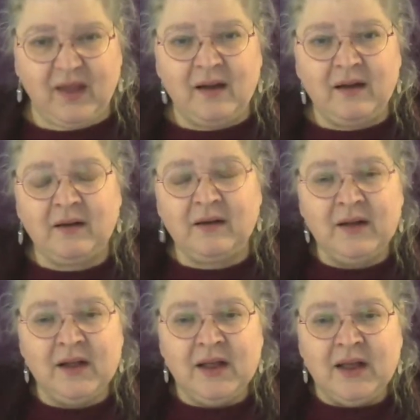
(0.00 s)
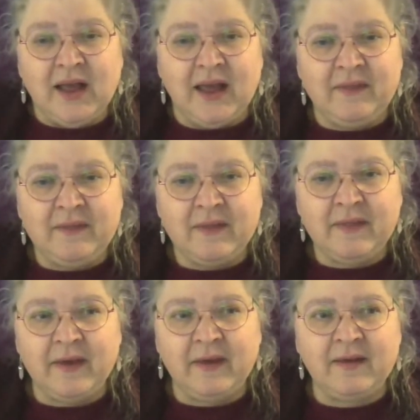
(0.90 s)
And
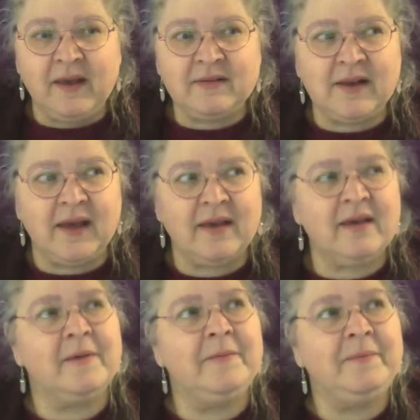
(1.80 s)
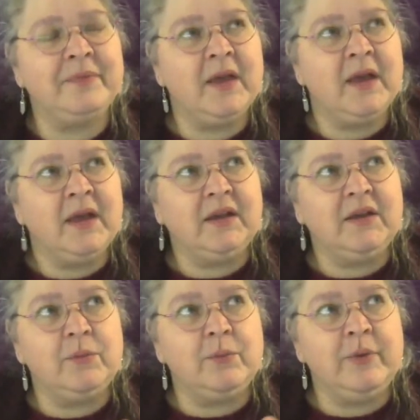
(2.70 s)
it's like
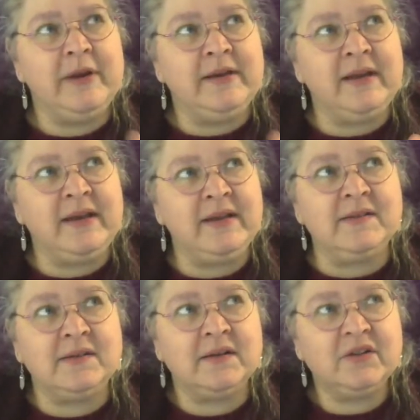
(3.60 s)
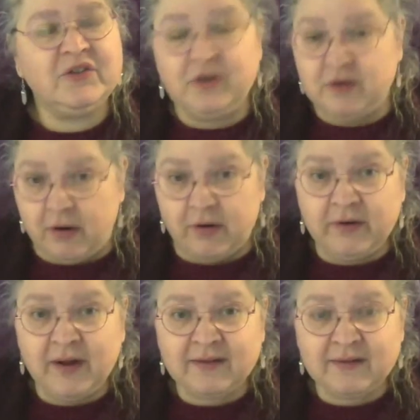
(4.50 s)
we need to
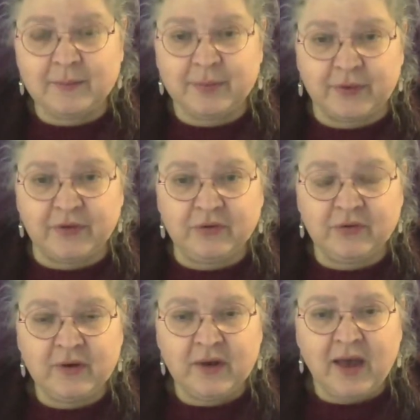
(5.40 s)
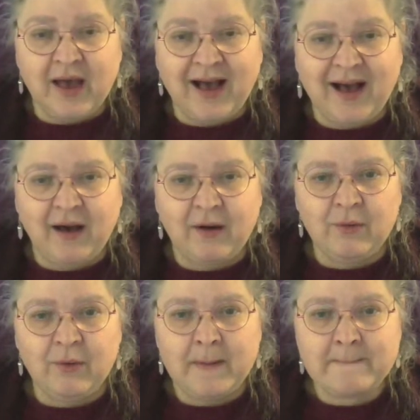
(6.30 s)
learn at some point
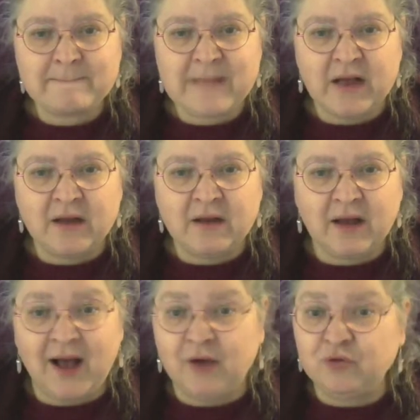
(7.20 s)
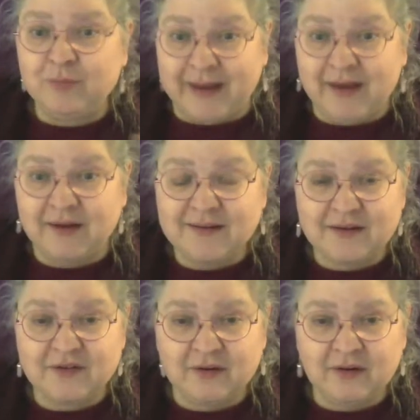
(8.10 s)
how to make a
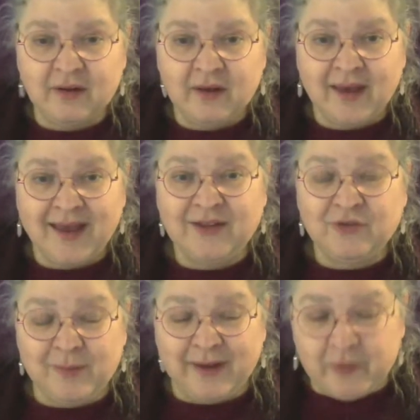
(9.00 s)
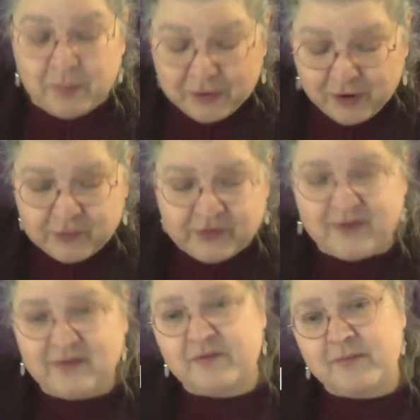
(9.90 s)
decision, and to make the
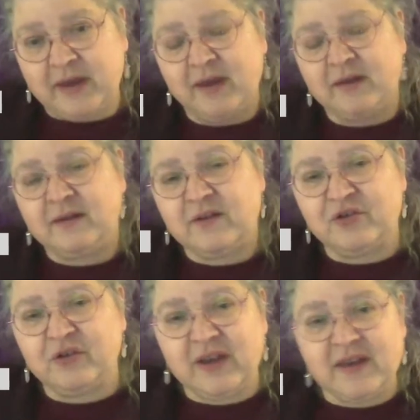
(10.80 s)
process of making a decision